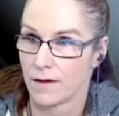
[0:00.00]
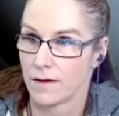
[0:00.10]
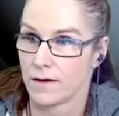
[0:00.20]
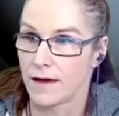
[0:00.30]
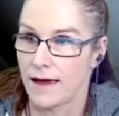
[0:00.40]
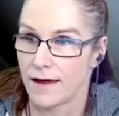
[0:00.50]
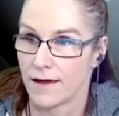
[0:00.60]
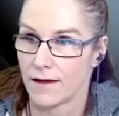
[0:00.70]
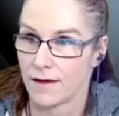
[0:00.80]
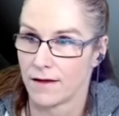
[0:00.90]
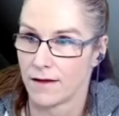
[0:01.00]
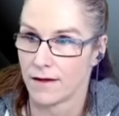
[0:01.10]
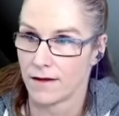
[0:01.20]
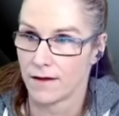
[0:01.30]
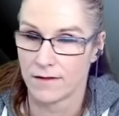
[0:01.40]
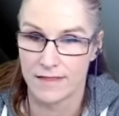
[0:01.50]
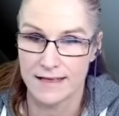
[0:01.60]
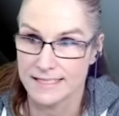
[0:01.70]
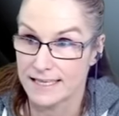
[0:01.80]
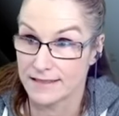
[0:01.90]
Okay.
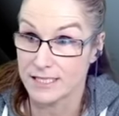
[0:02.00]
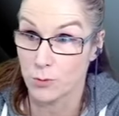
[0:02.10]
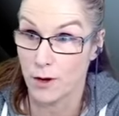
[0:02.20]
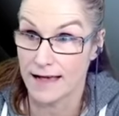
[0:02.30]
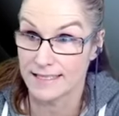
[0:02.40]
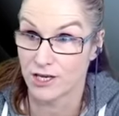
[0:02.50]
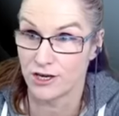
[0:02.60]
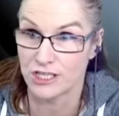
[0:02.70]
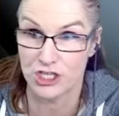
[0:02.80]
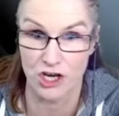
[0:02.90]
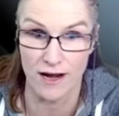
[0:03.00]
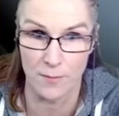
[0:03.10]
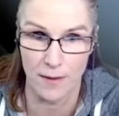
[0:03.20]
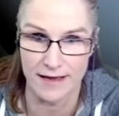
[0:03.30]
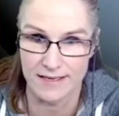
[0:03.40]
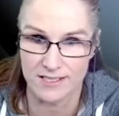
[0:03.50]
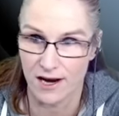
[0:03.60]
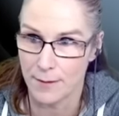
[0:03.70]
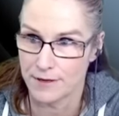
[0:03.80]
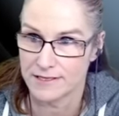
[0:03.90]
This this one has a good shot at making
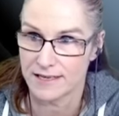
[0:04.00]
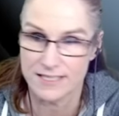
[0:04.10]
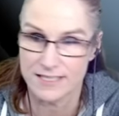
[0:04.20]
diamond, doesn't